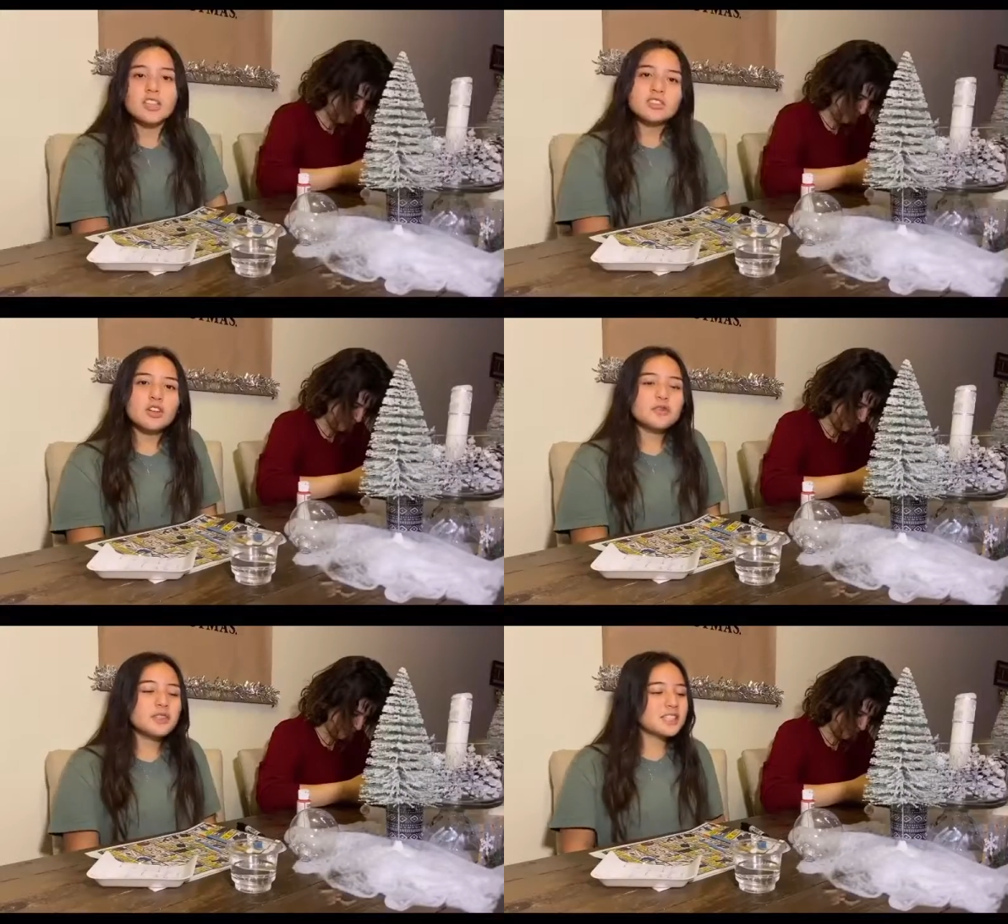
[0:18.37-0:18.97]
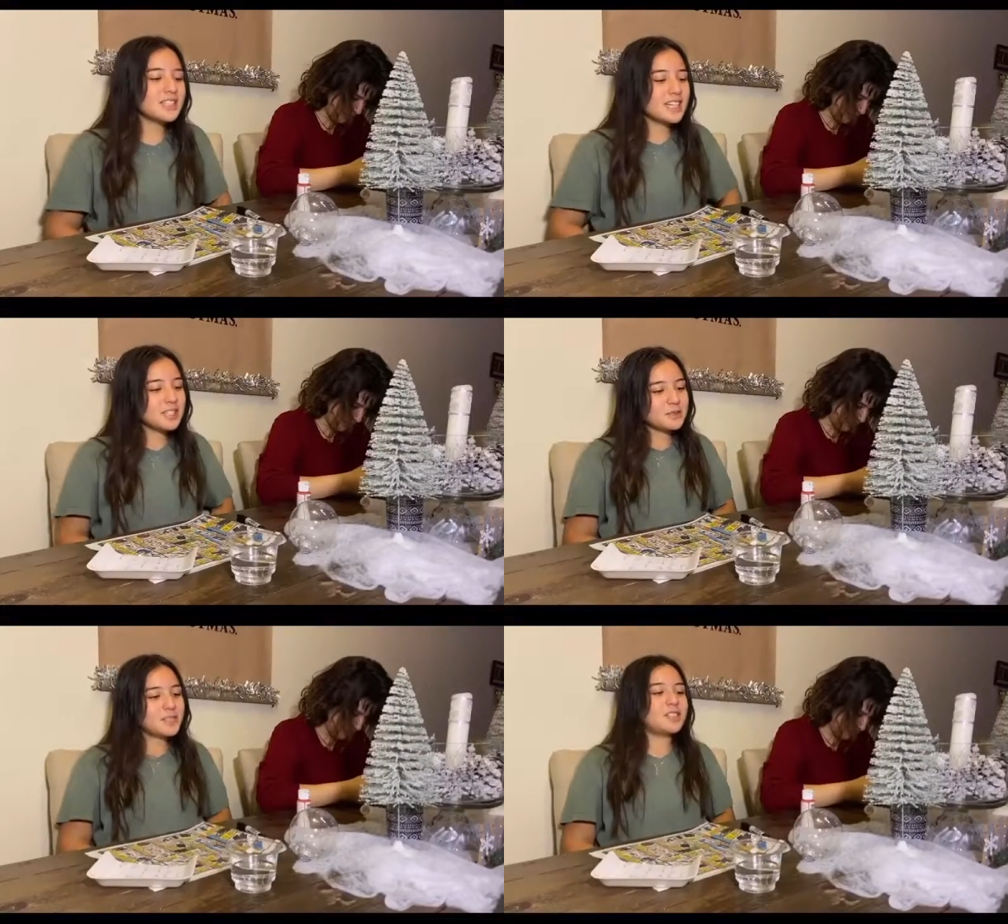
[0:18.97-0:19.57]
So for today's
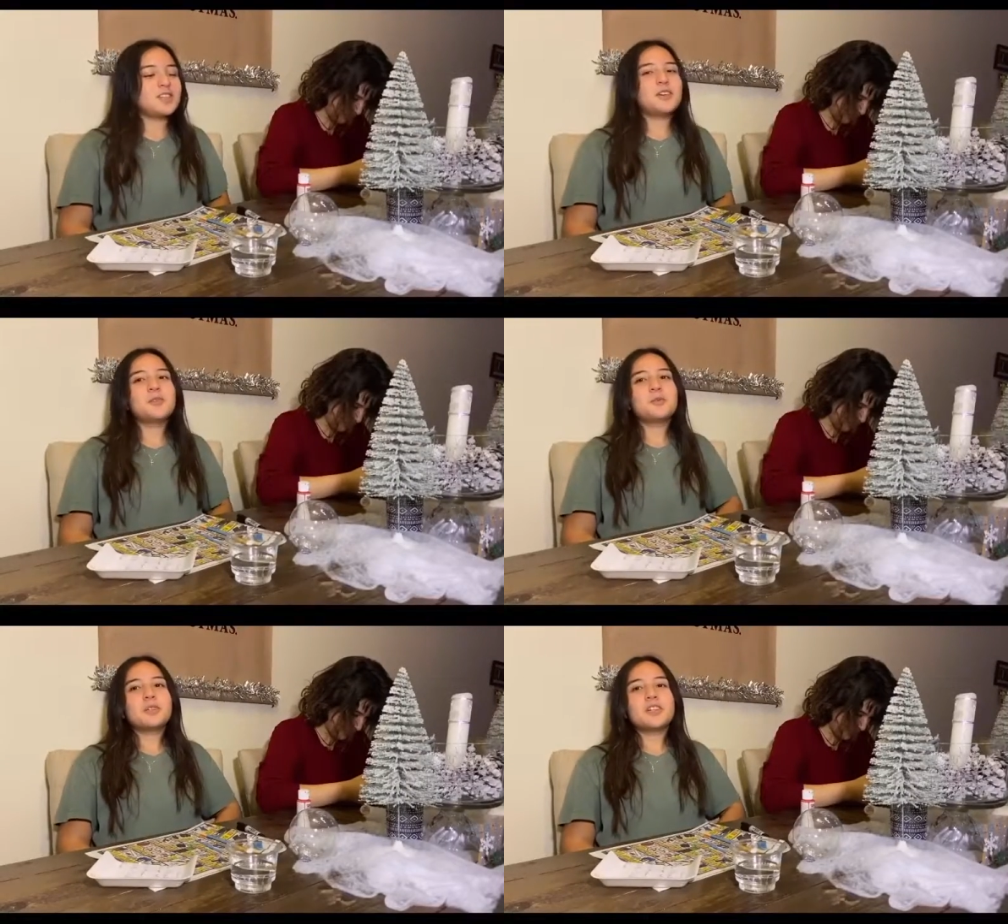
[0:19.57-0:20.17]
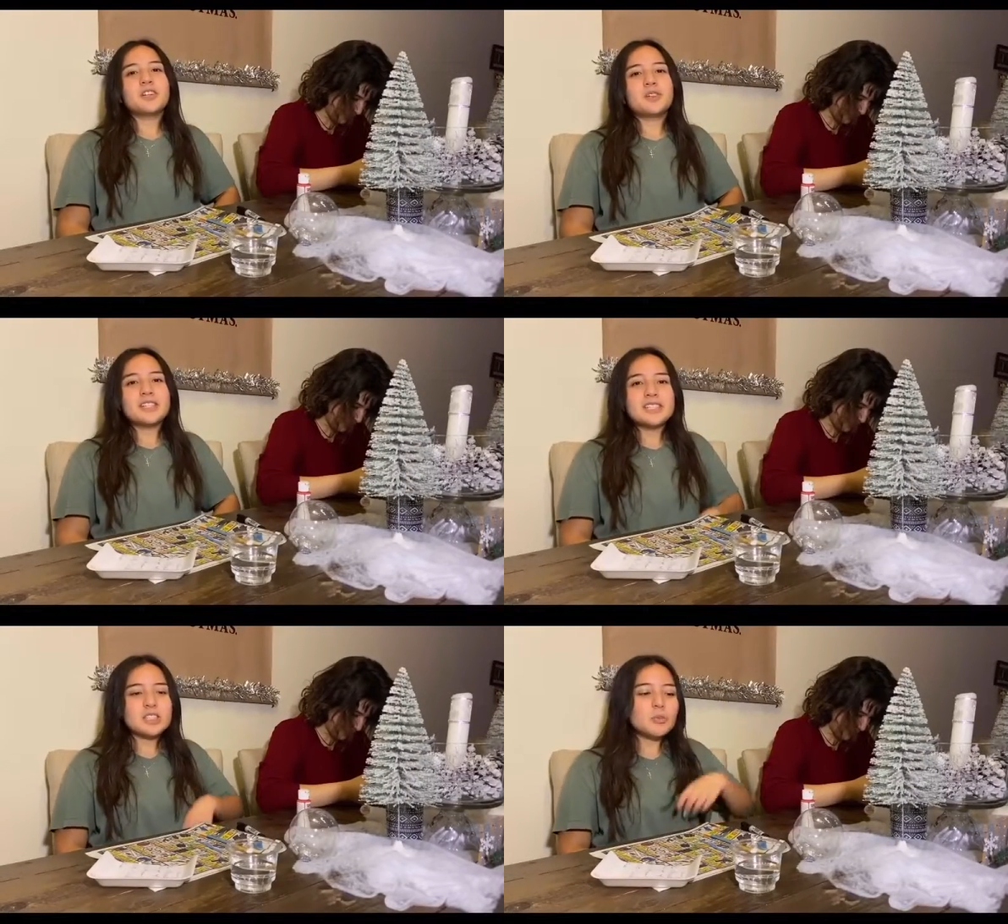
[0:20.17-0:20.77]
video, we're going
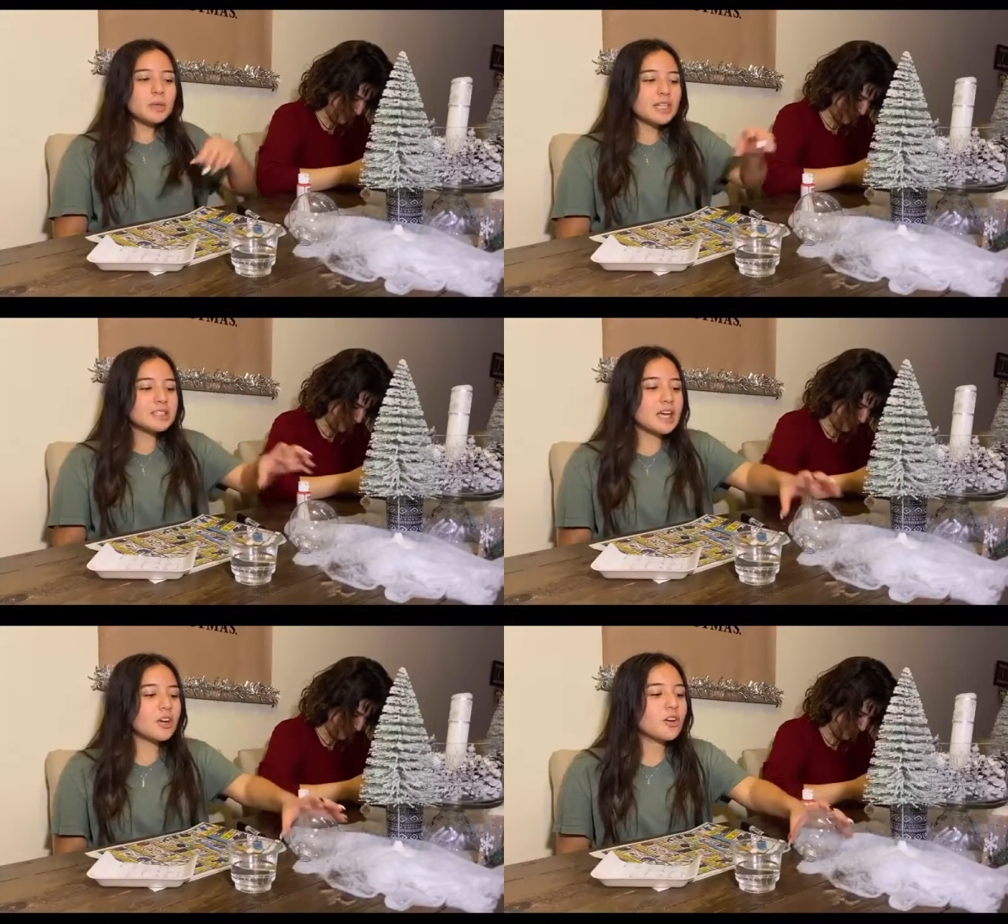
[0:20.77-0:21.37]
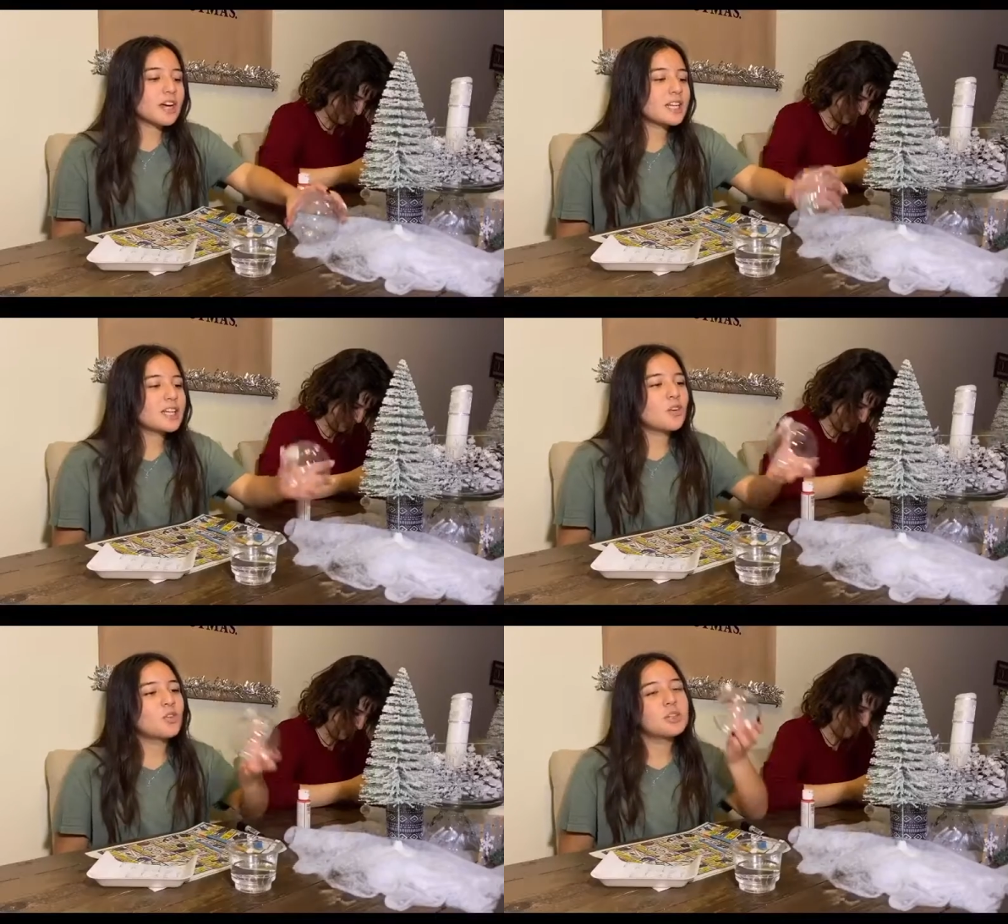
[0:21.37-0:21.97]
to be decorating
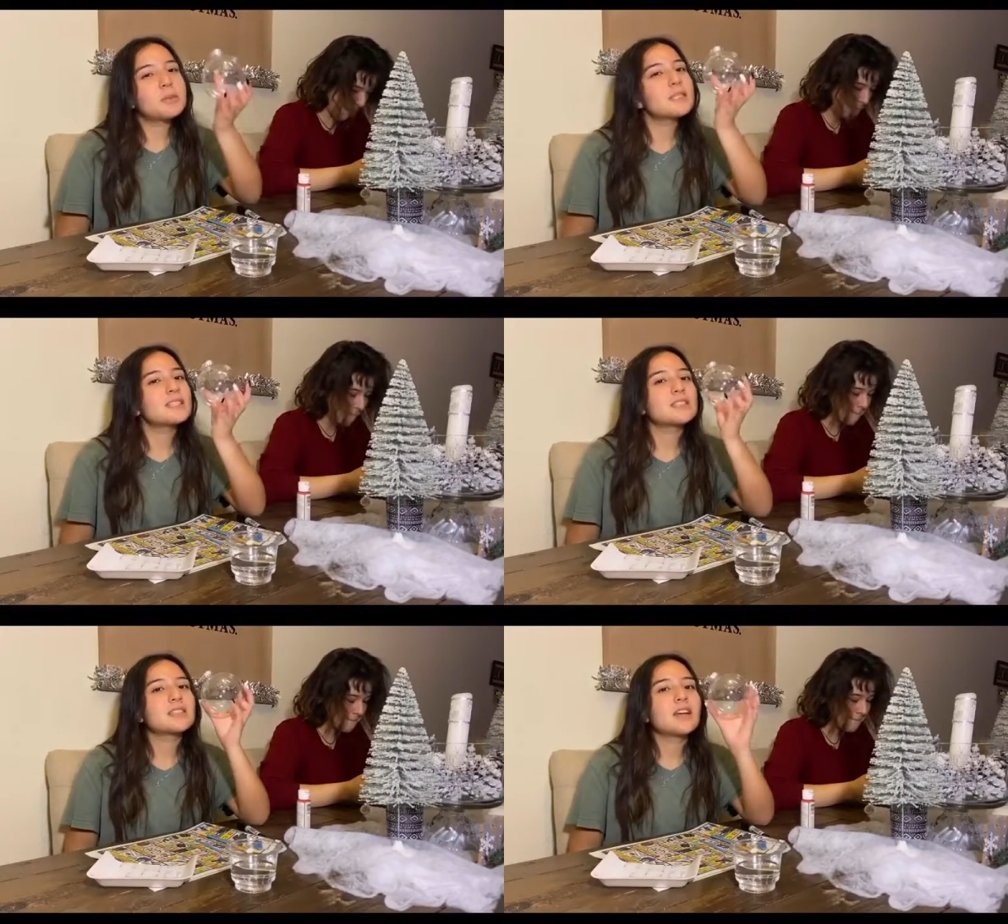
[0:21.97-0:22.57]
ornaments.